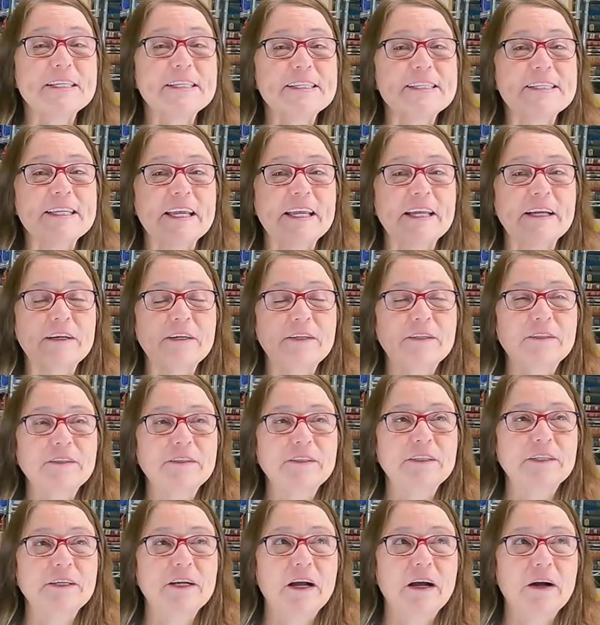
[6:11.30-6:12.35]
at a
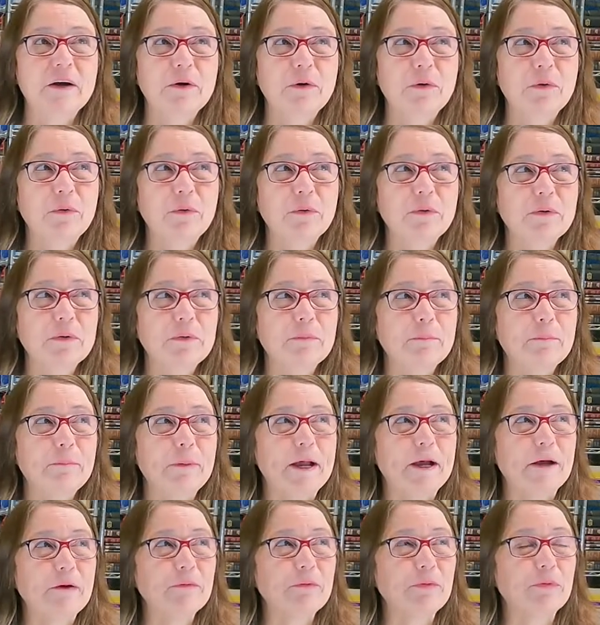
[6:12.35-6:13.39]
sale, oh,
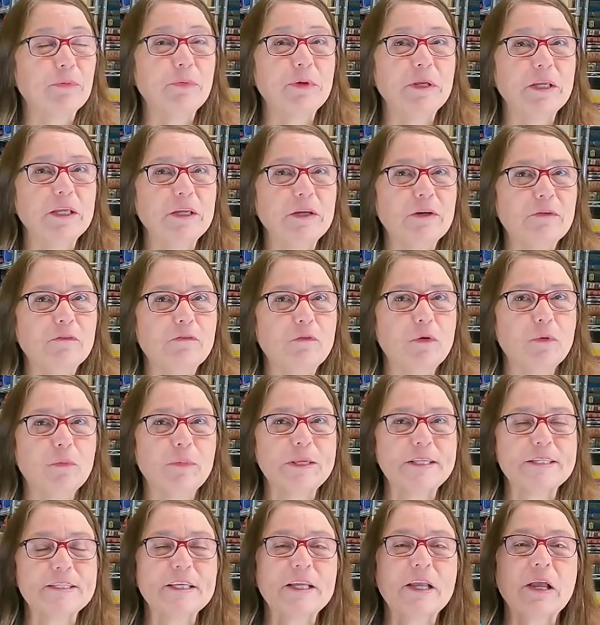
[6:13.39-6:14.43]
about three or four
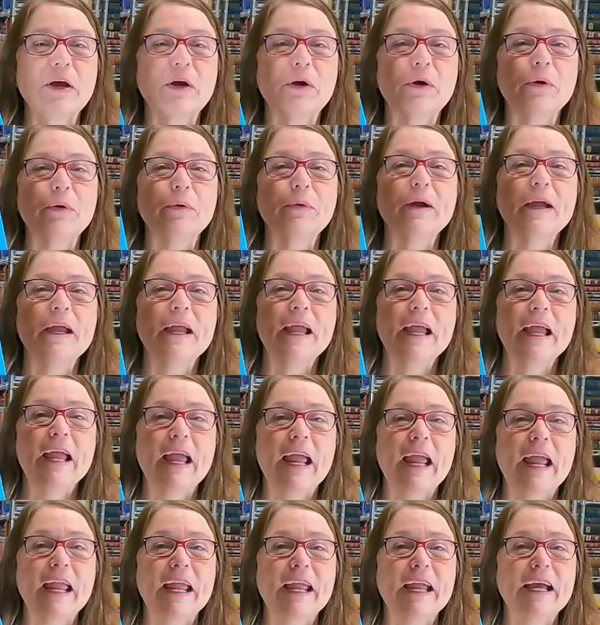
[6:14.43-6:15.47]
weeks ago
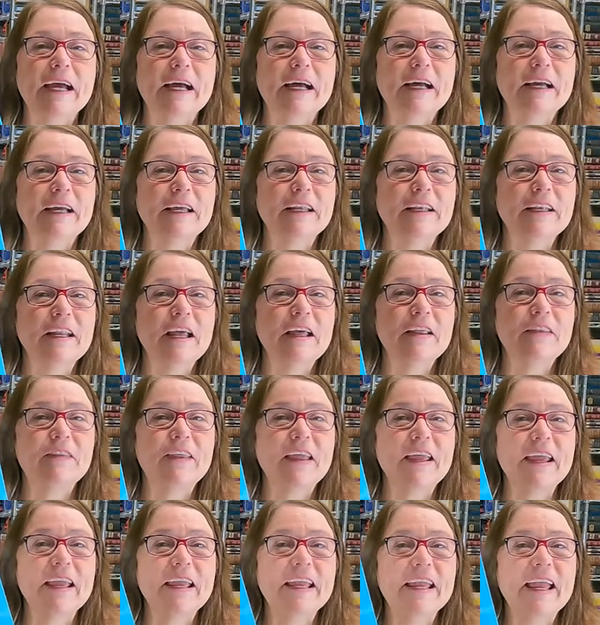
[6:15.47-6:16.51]
and
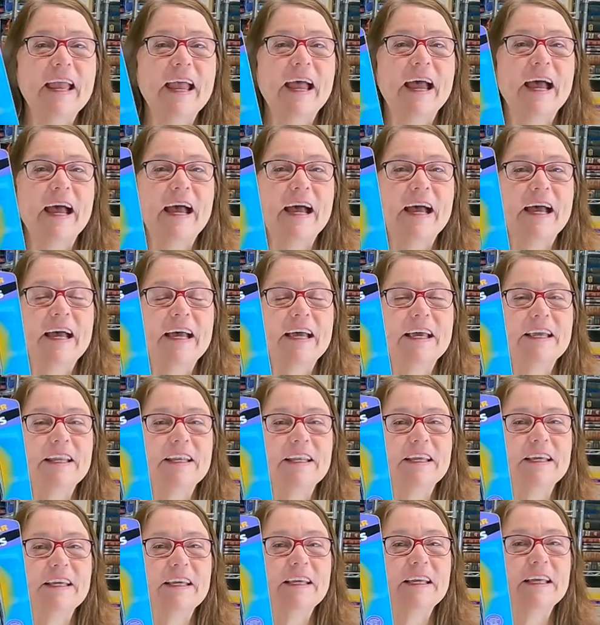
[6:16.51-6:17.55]
they
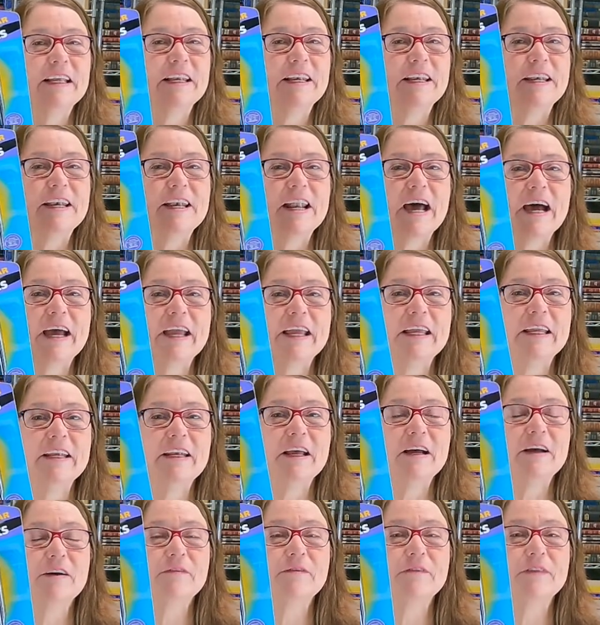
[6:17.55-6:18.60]
had nine
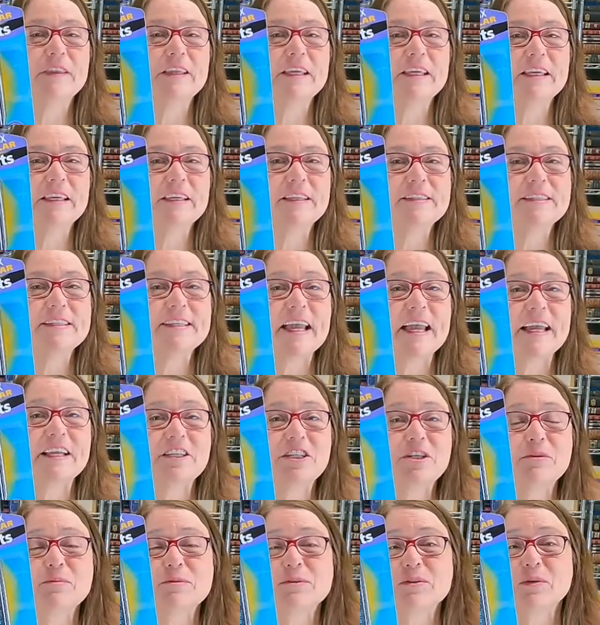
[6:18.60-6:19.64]
of these and
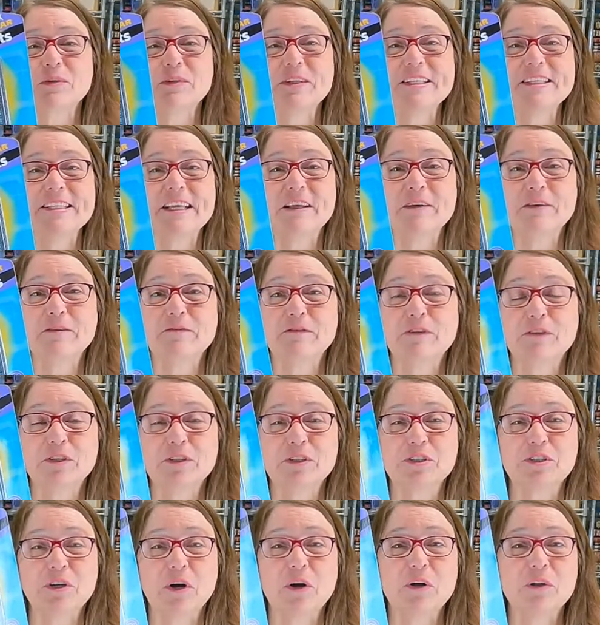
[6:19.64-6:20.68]
she was only selling them for a
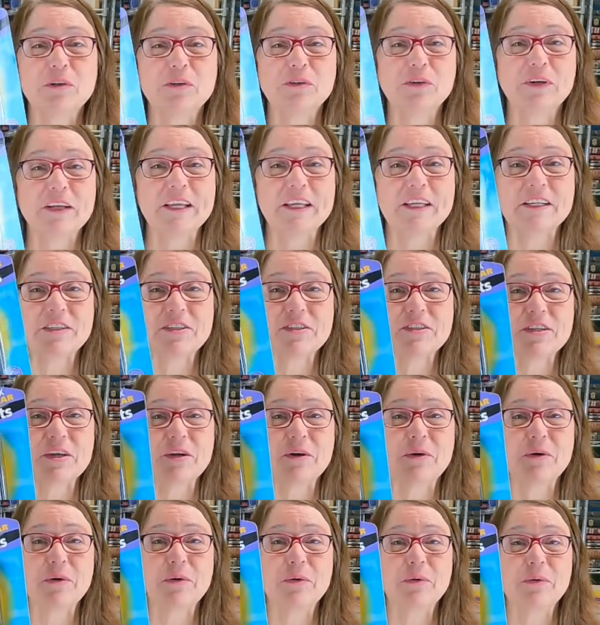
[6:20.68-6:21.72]
dollar each.
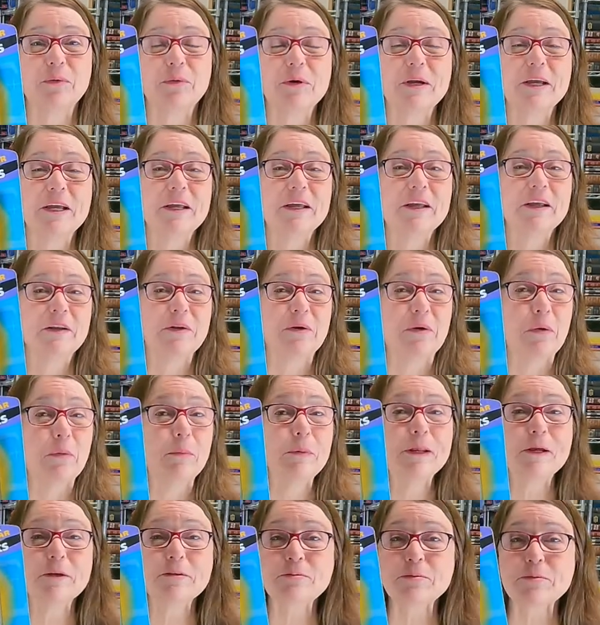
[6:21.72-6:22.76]
So
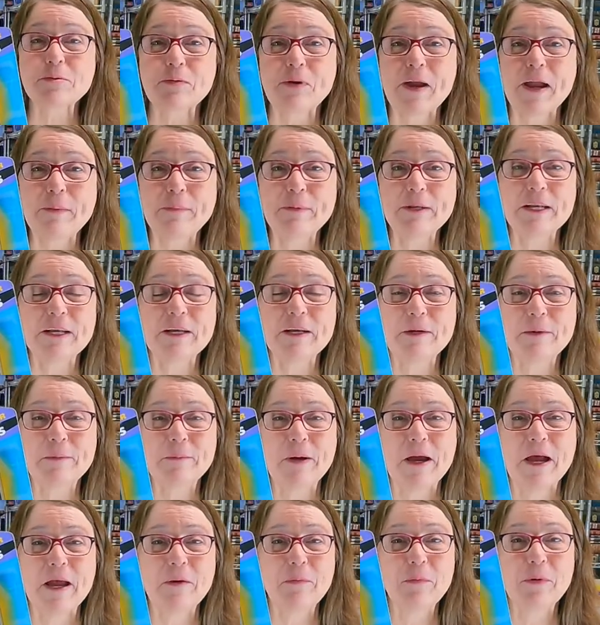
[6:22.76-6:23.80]
nobody else was grabbing them.
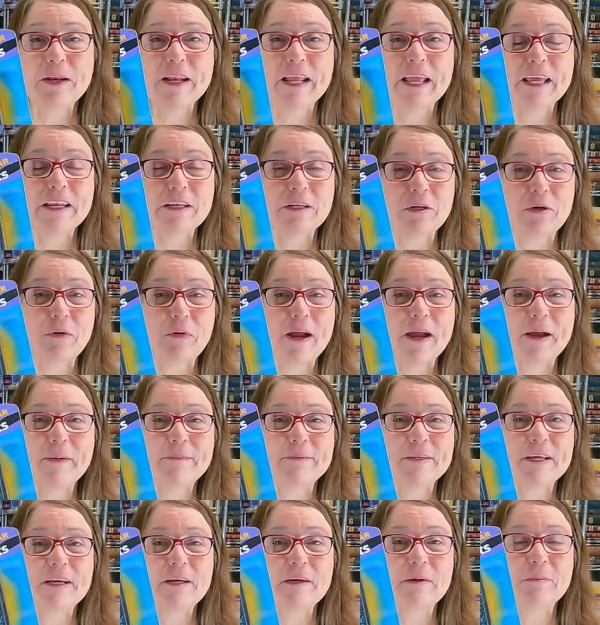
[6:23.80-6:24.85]
I went ahead and
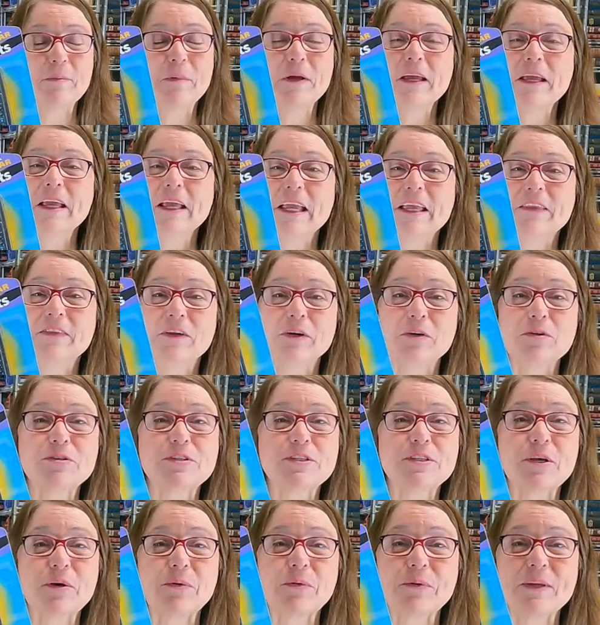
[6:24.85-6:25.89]
grabbed them they're
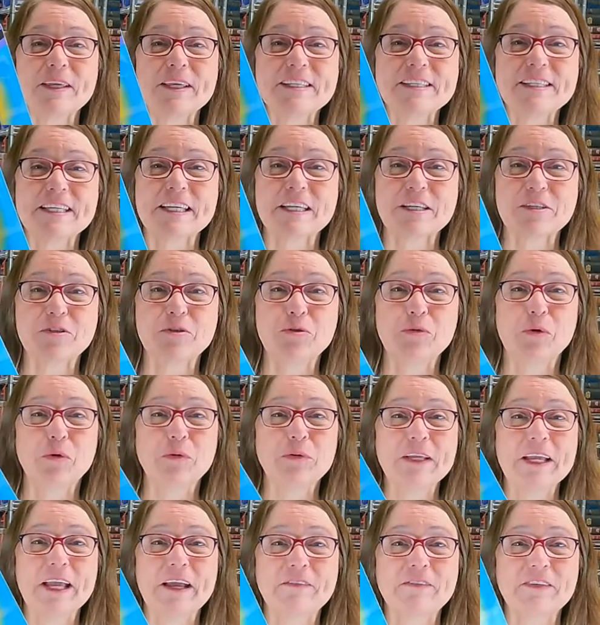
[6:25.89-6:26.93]
so easy because you
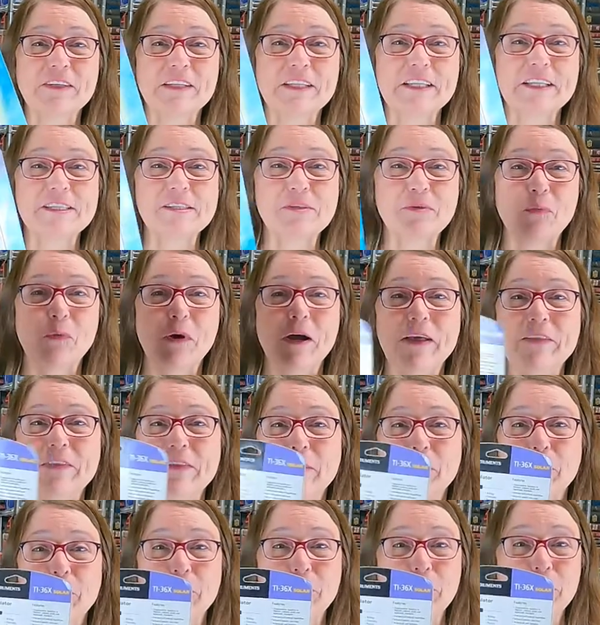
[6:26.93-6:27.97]
only have to list one.
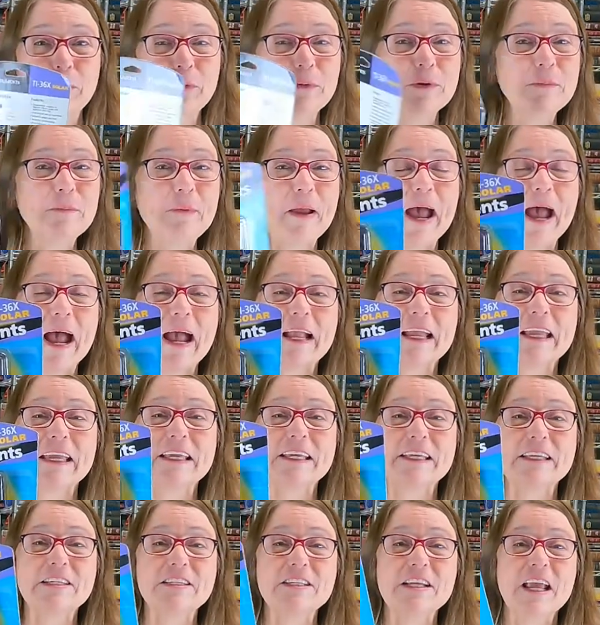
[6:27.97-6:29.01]
They're new in
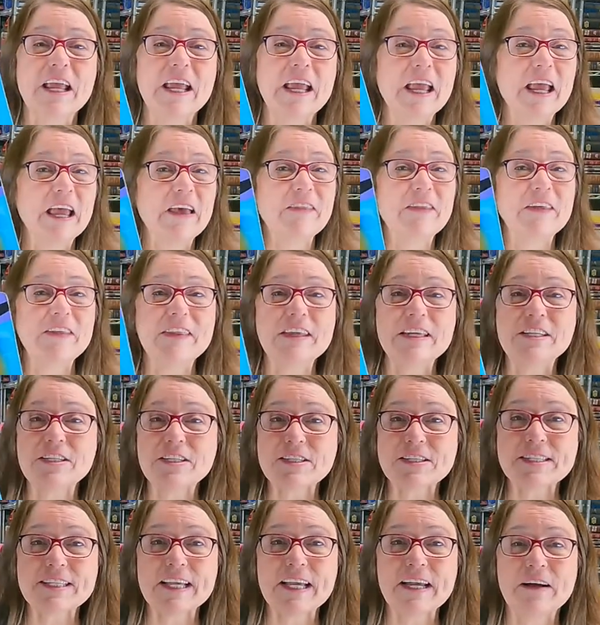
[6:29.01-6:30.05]
package and then they
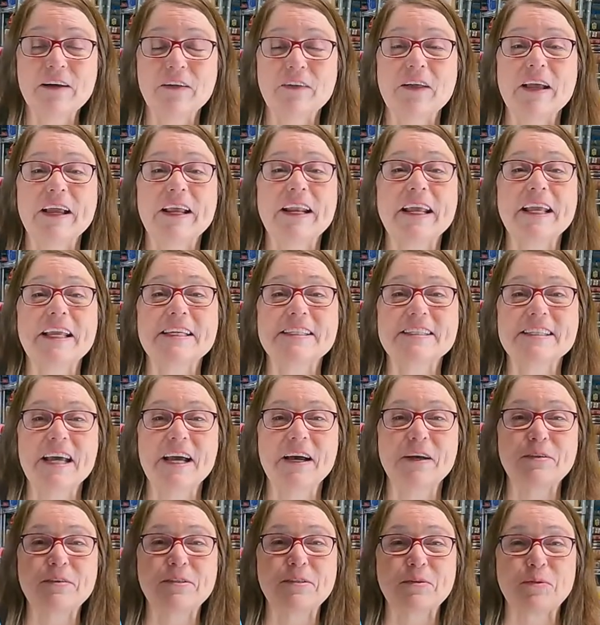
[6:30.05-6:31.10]
just sell. And I could
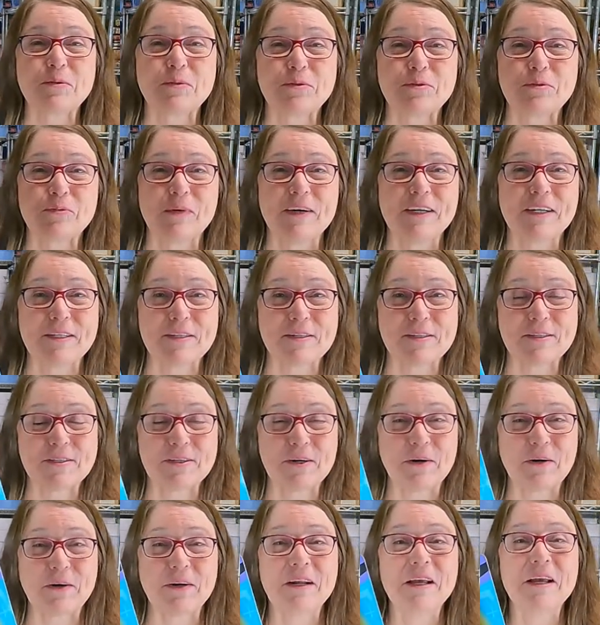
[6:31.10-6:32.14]
tell school's ready to
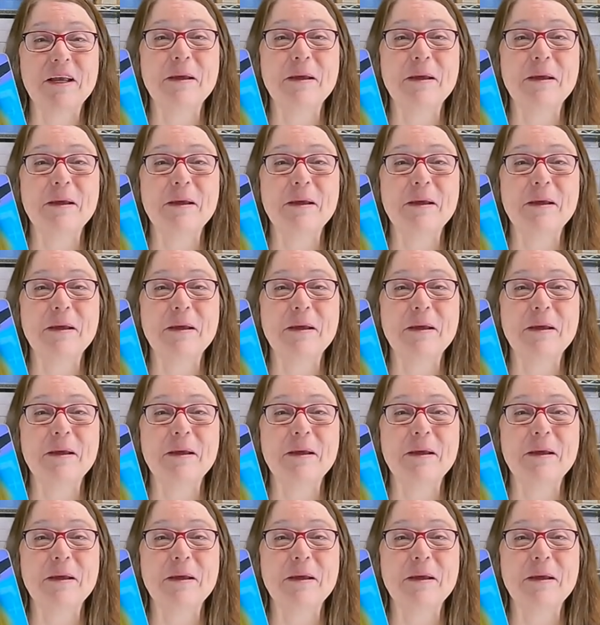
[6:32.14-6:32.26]
start